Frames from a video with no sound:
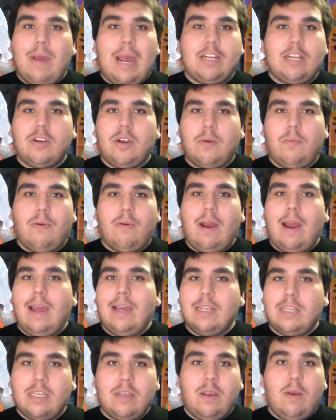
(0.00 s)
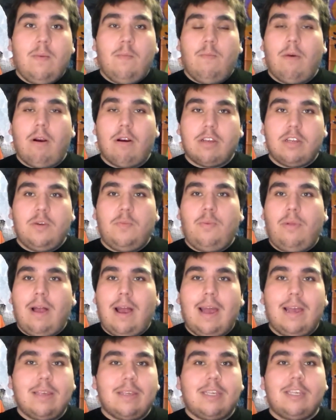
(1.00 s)
Patrick Brice, Mark
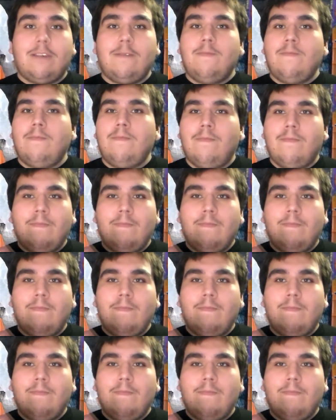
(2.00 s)
Duplass,